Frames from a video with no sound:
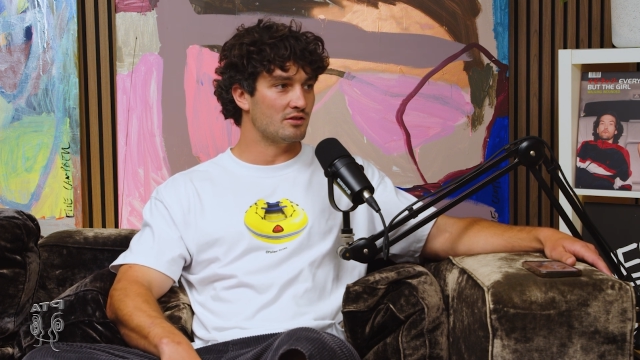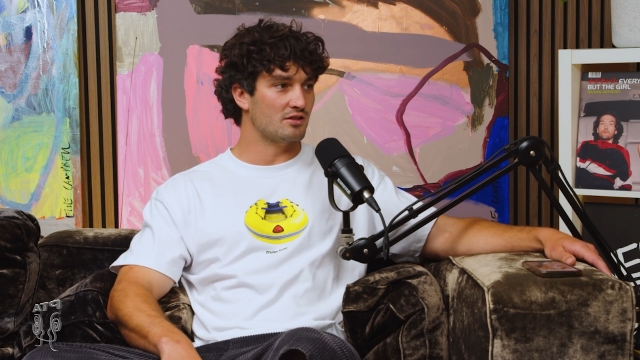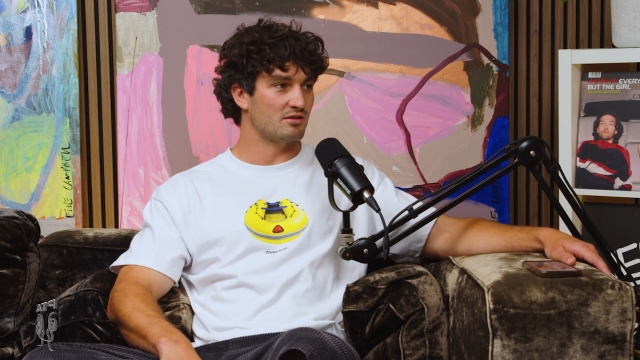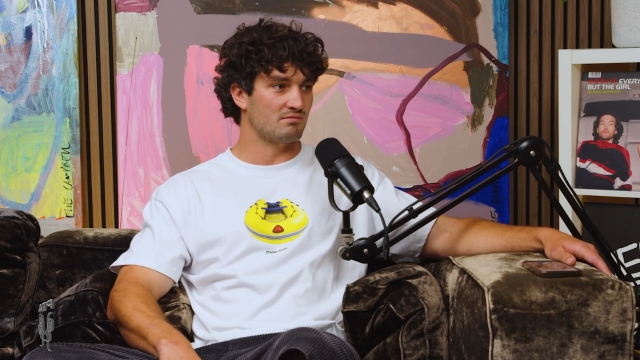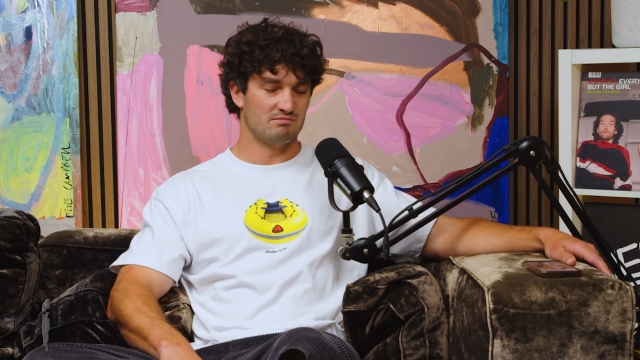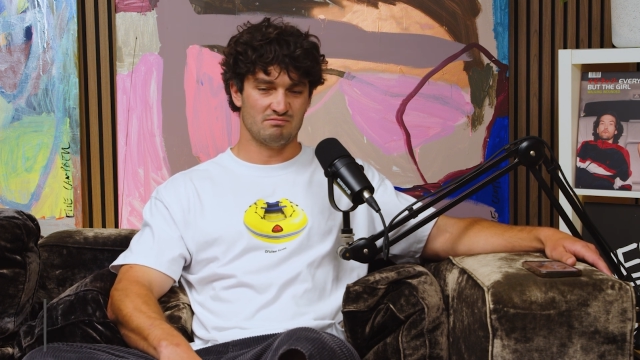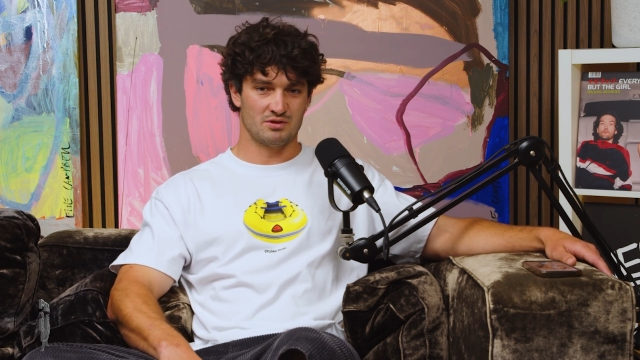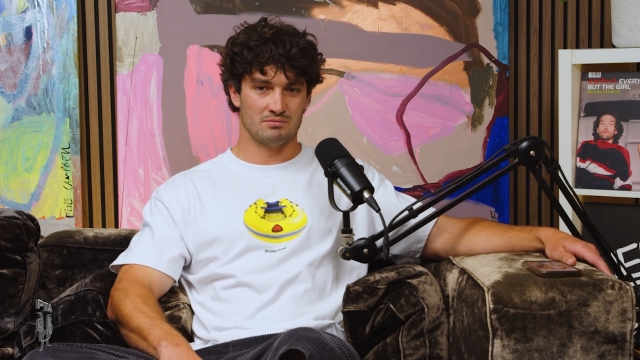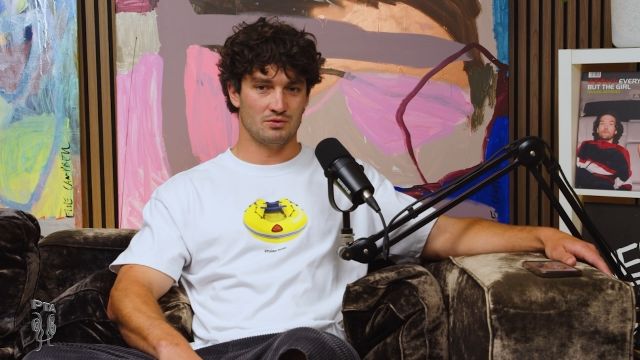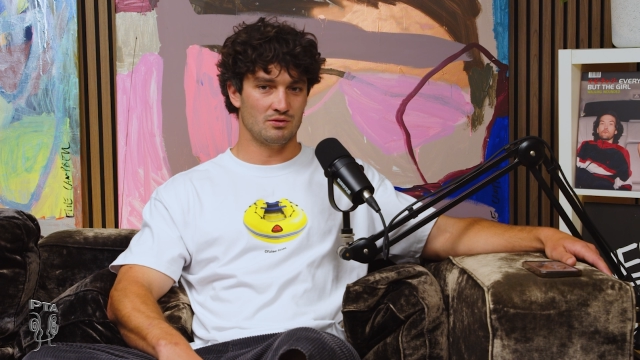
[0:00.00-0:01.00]
and just
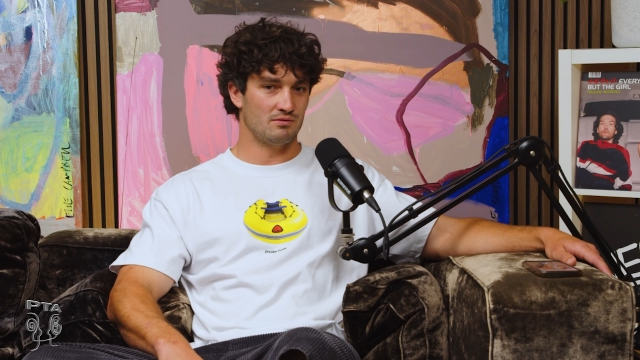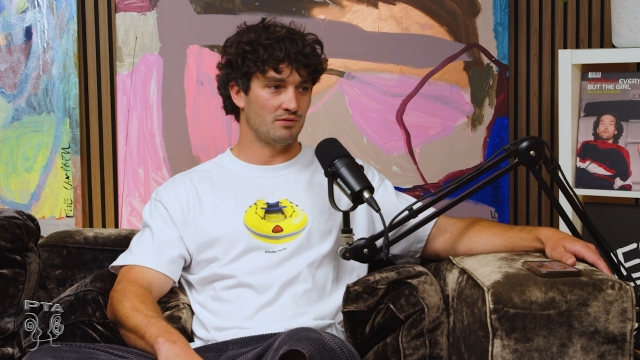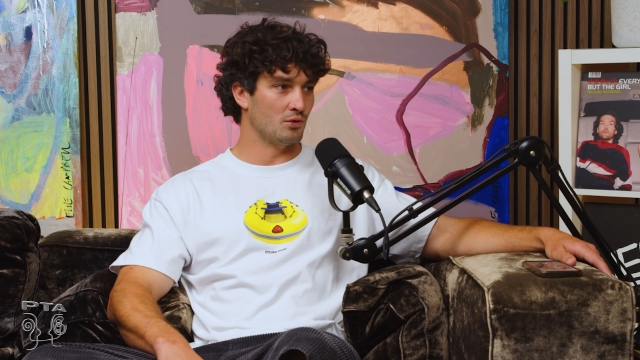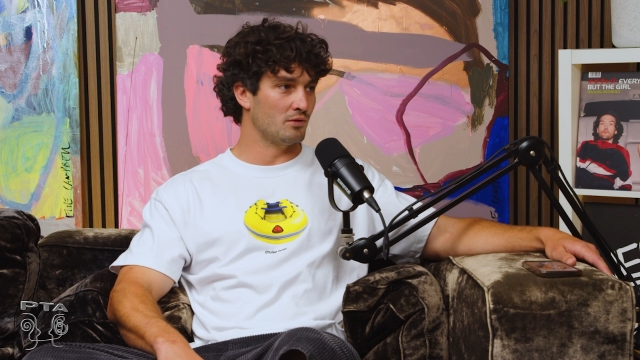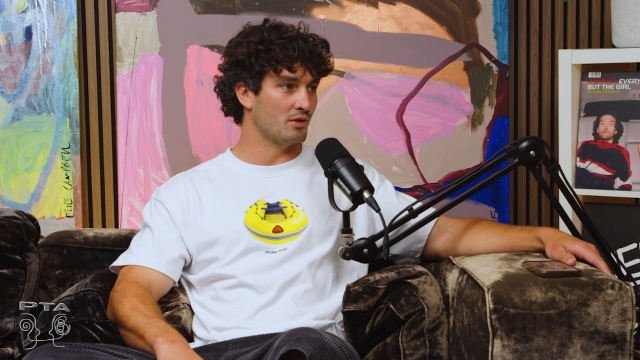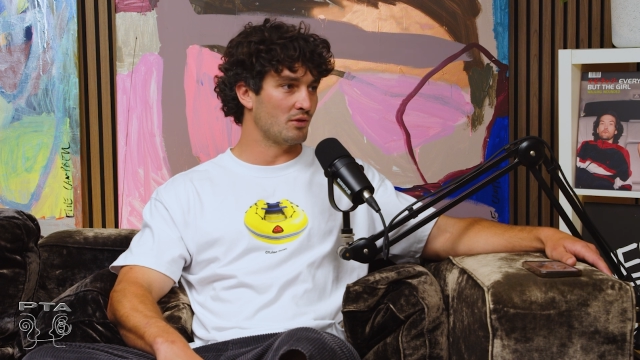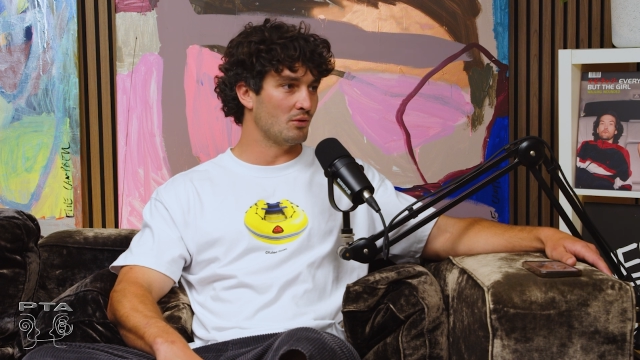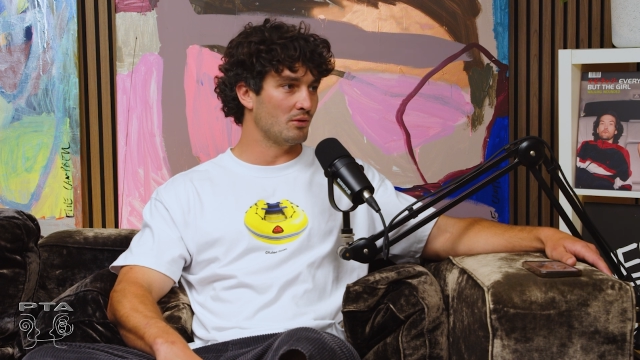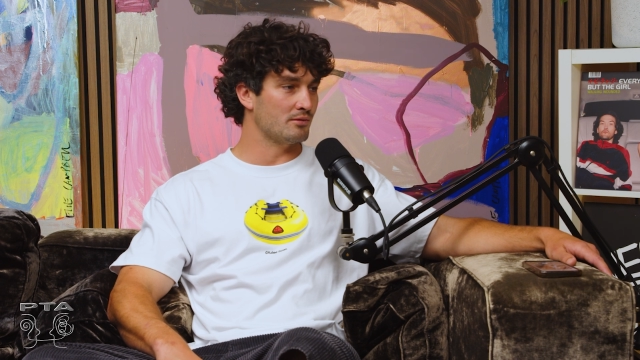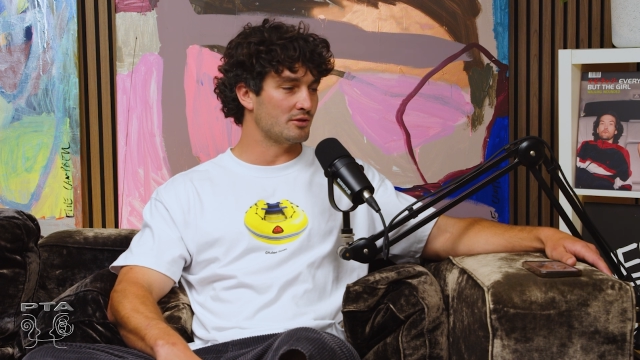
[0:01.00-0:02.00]
some good food for
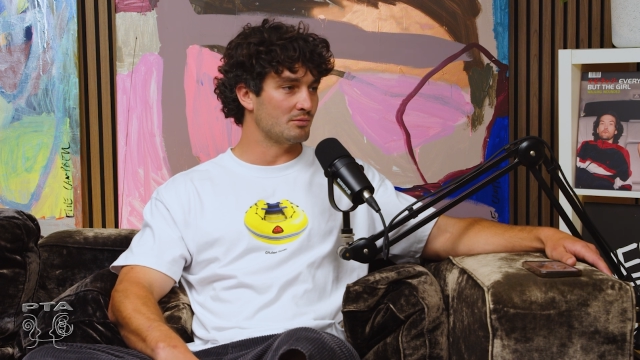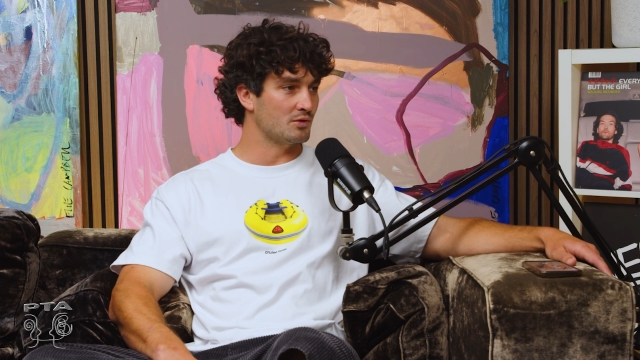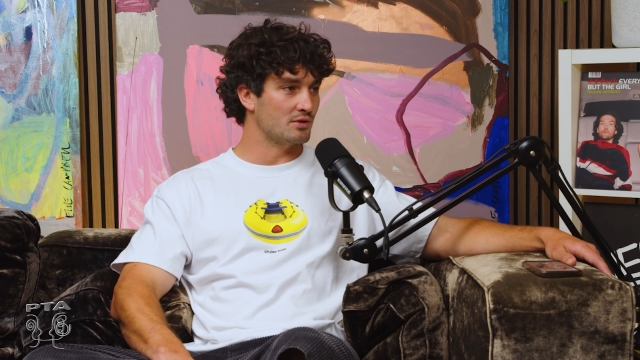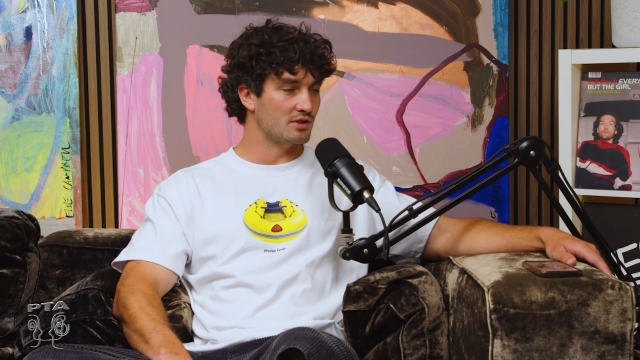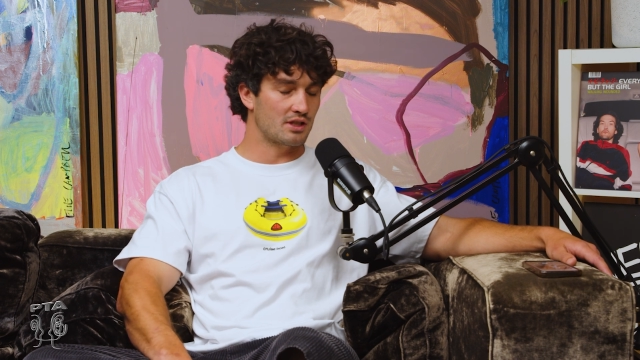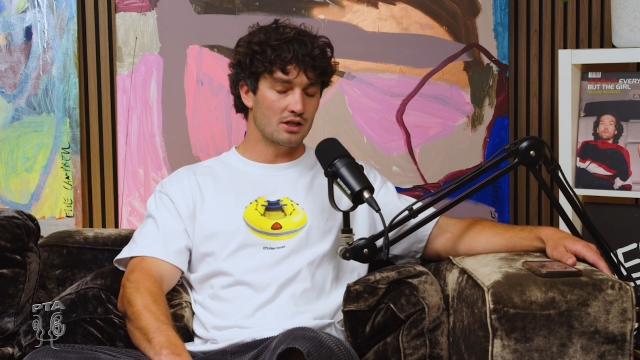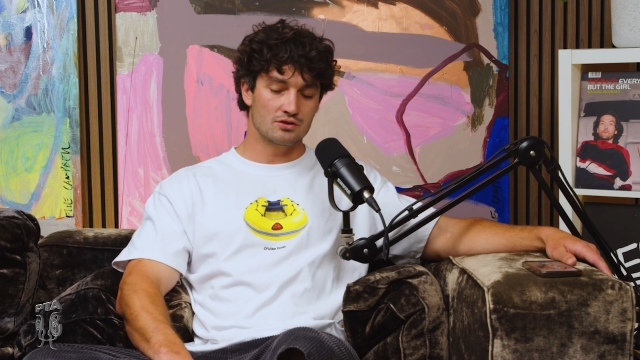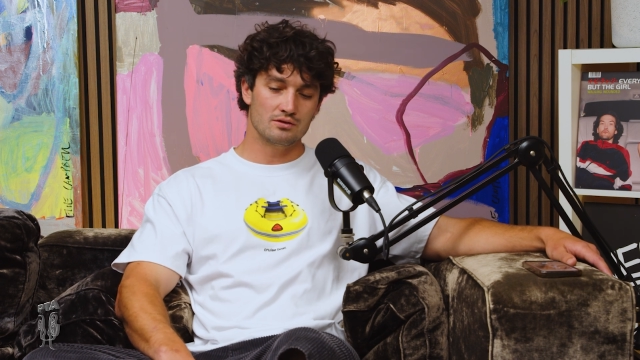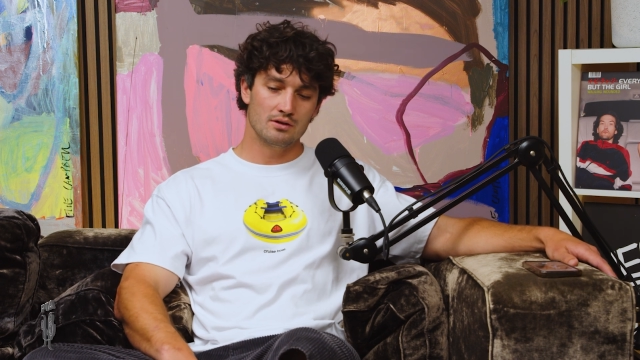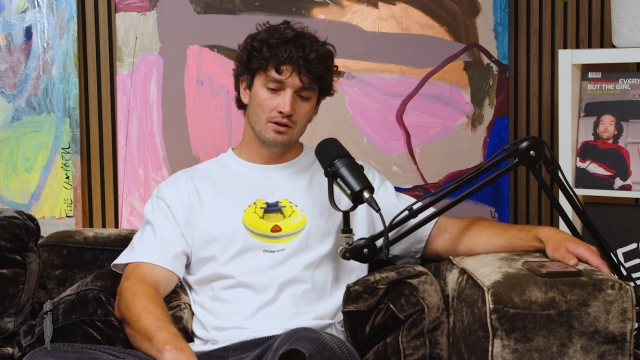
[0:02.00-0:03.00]
thought and some good
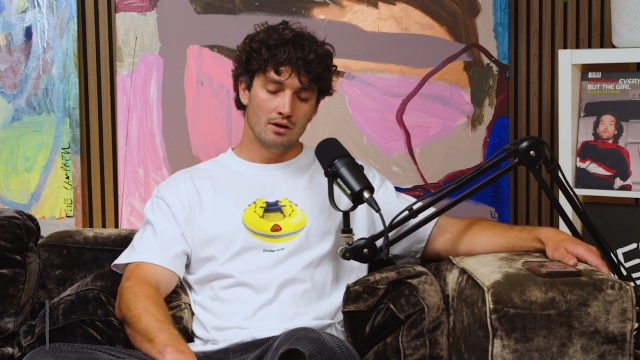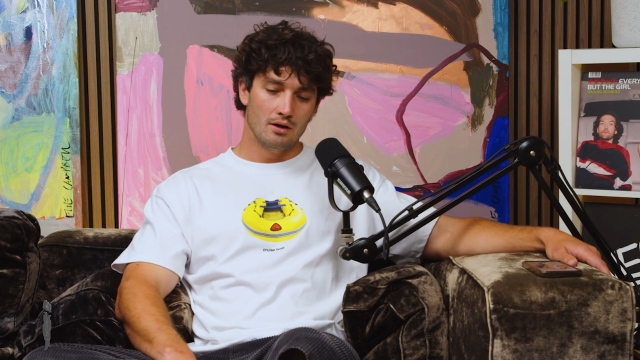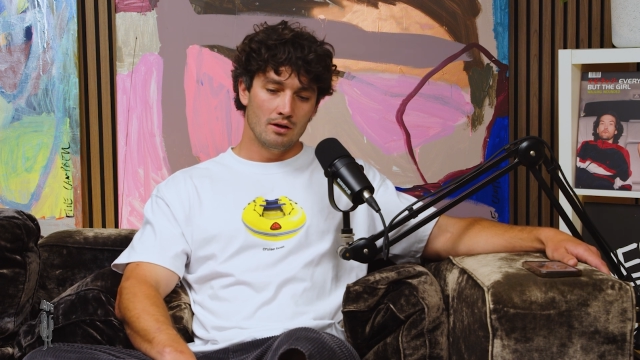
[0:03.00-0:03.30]
discussion.